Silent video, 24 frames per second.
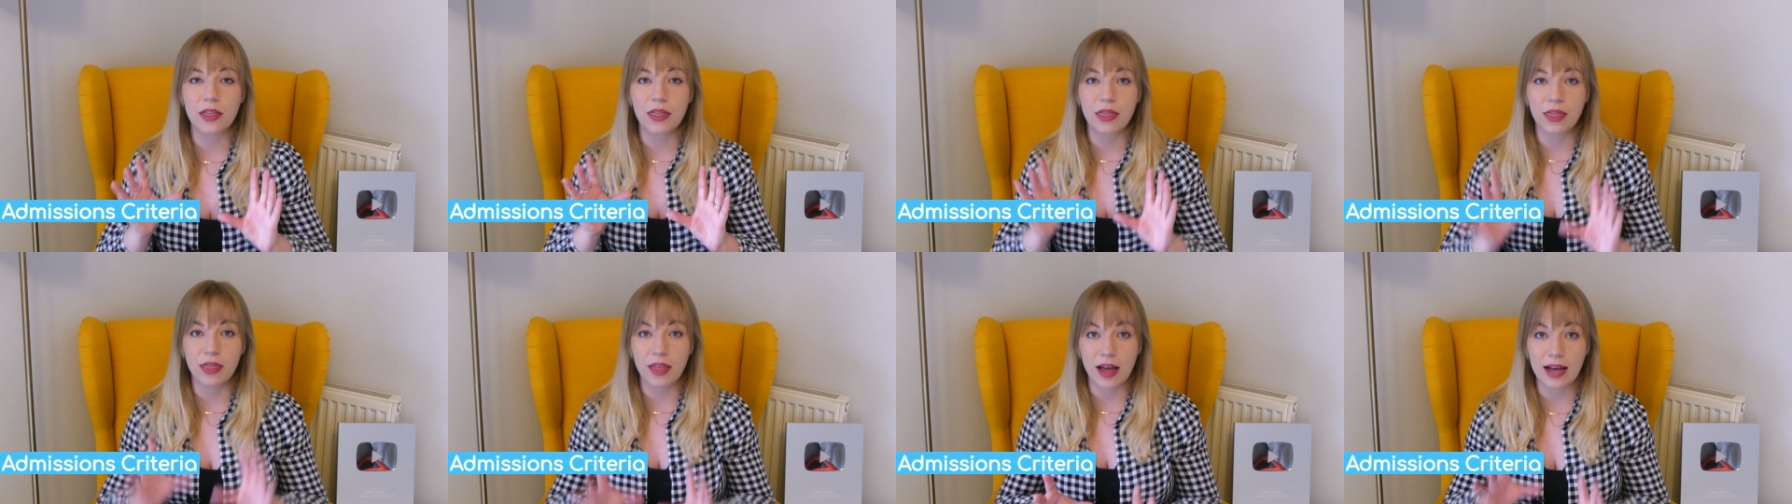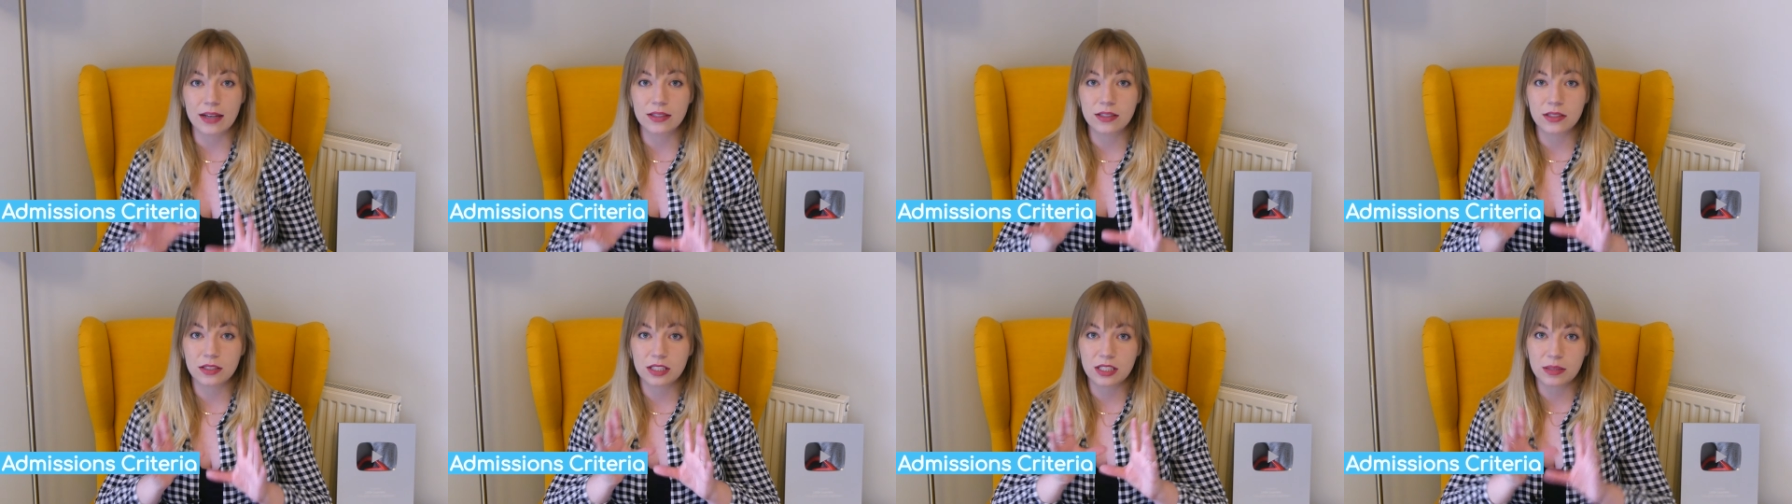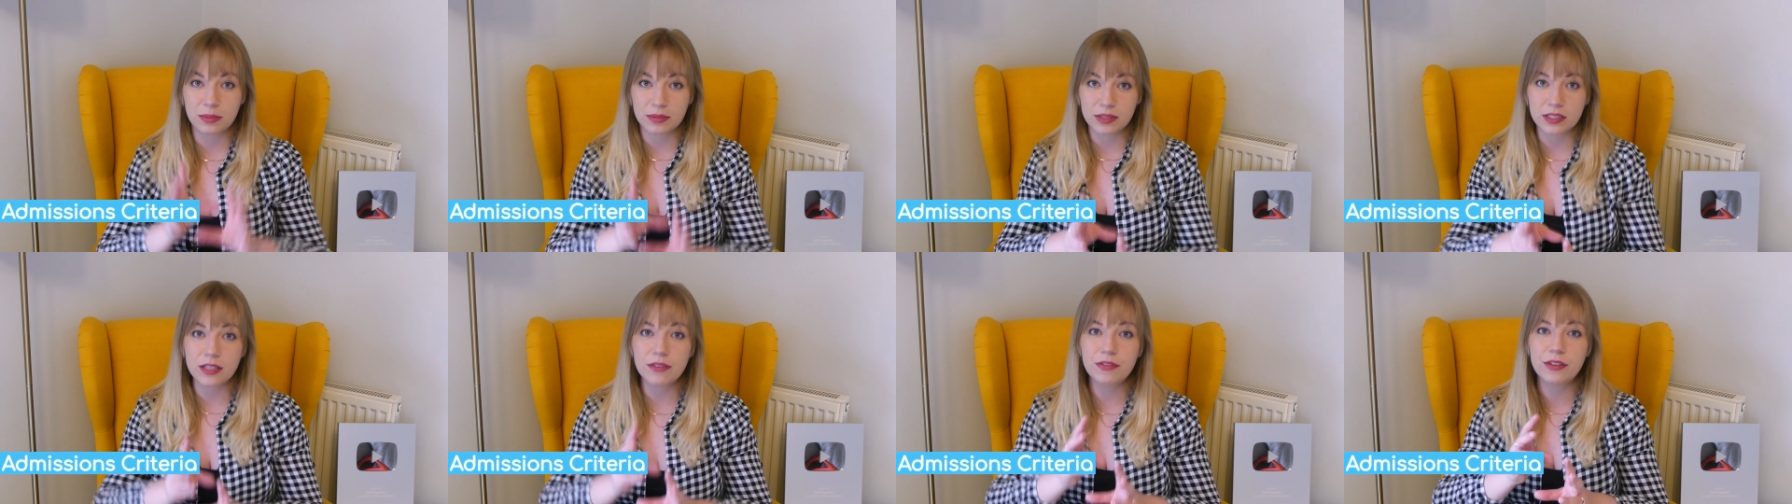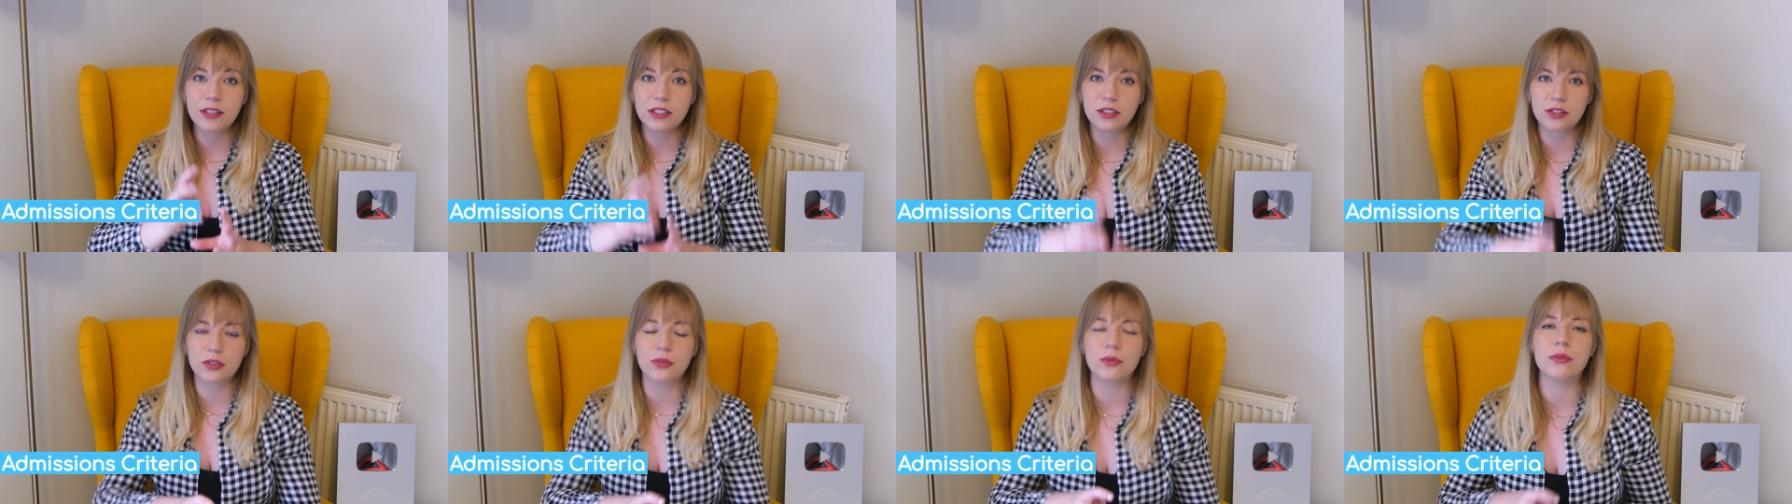that
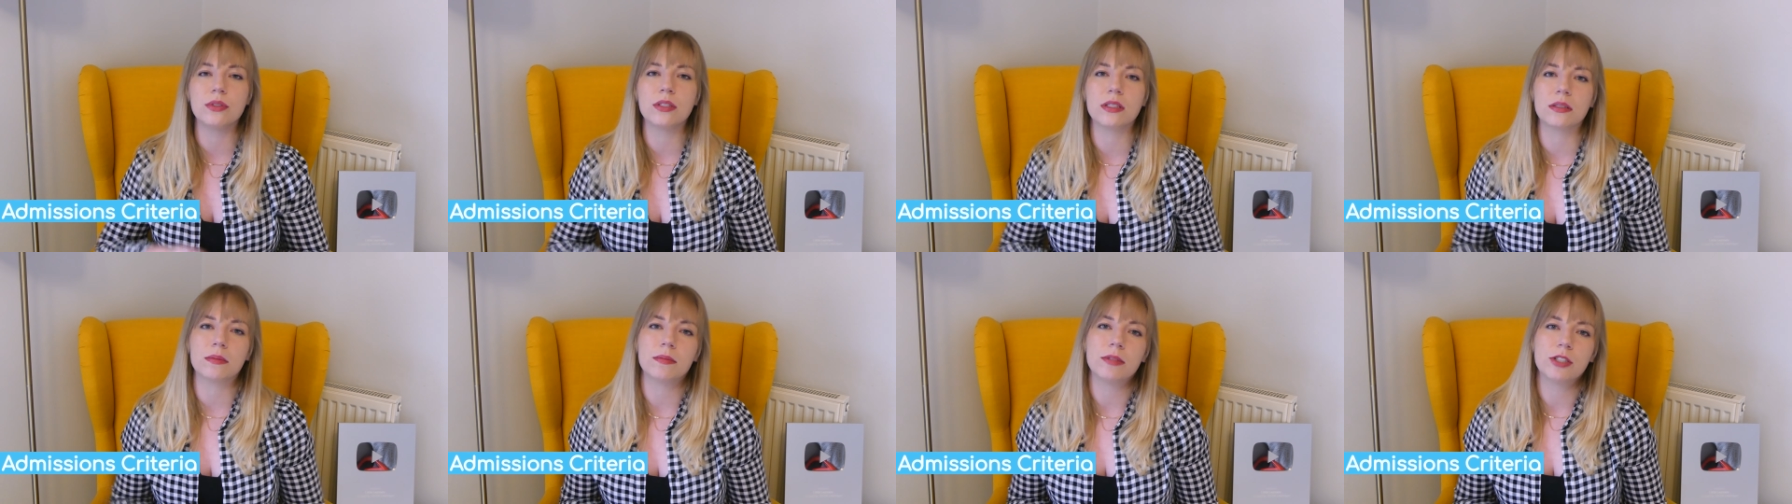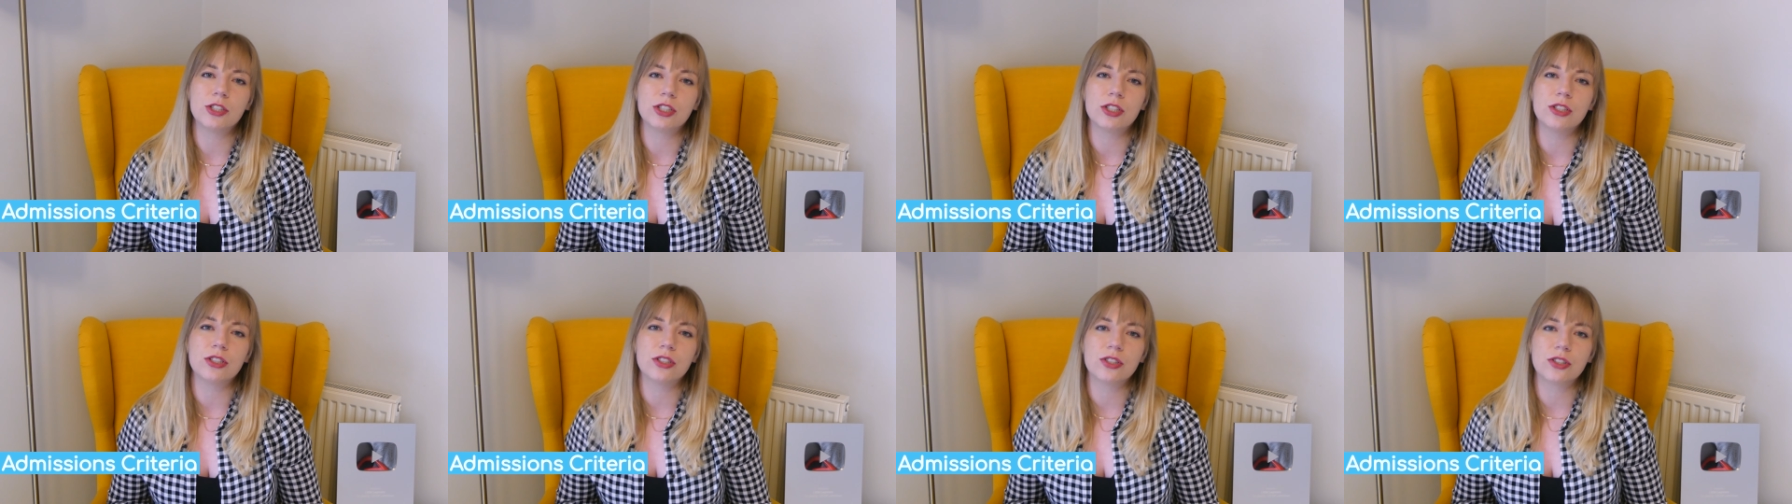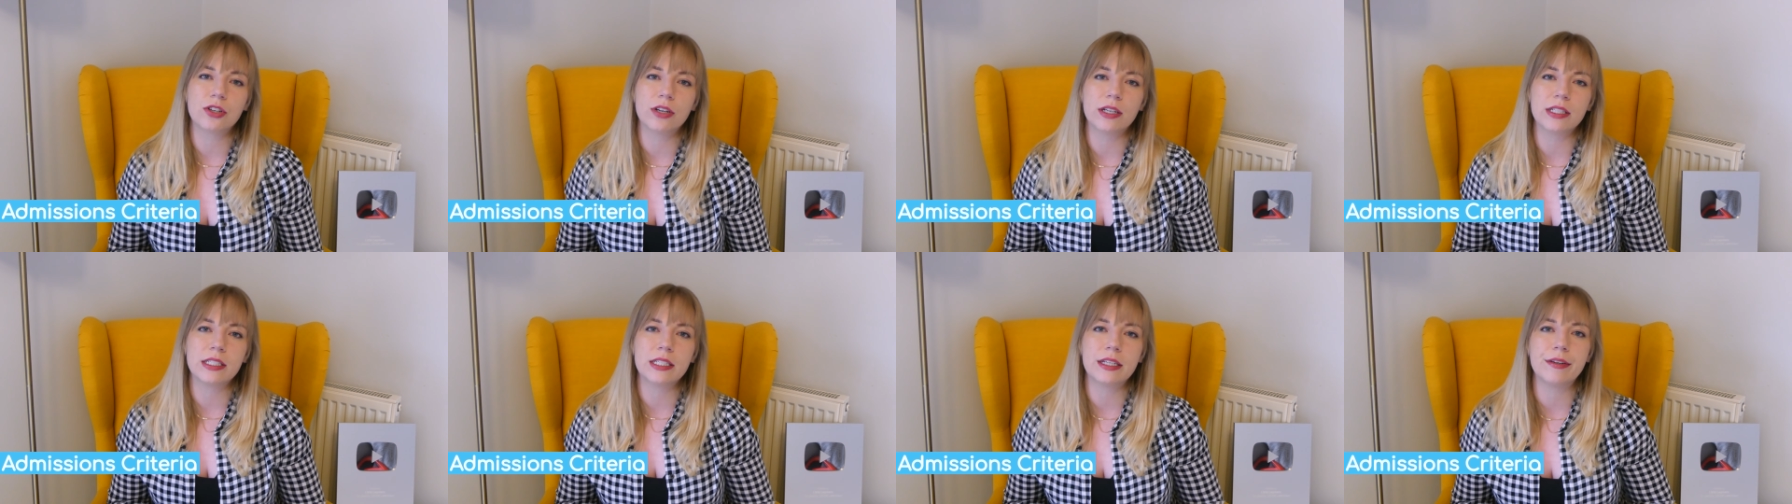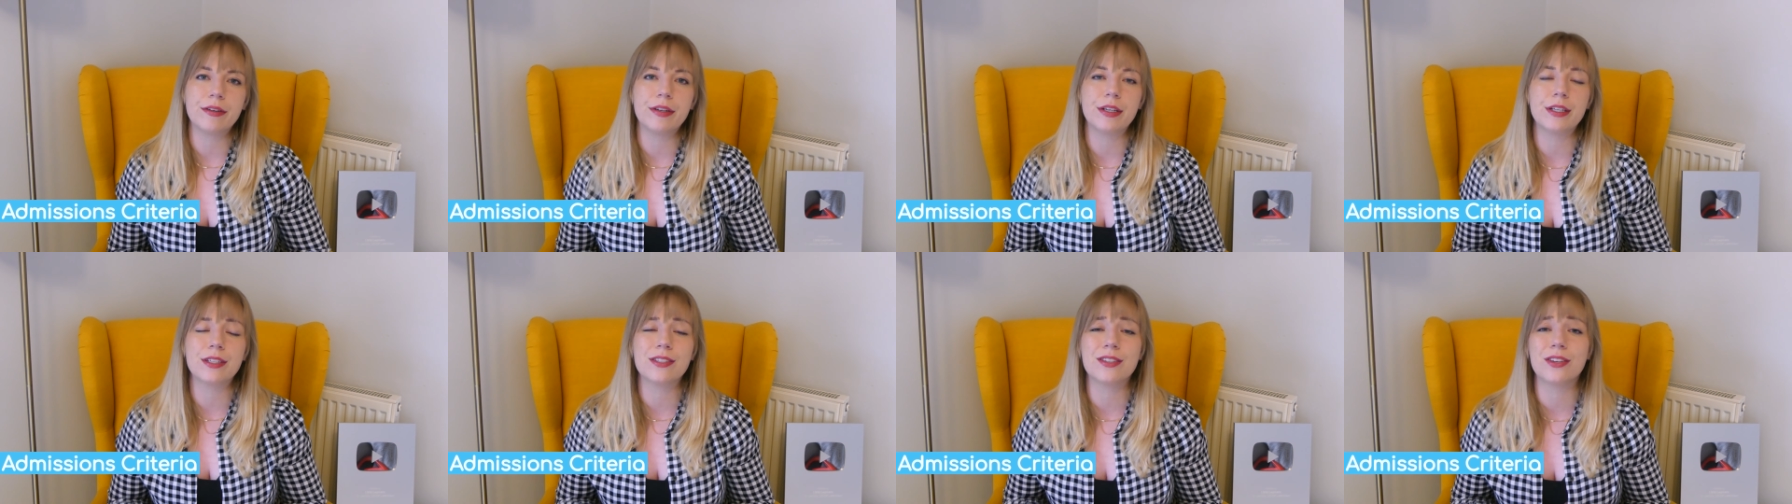specific school's admissions criteria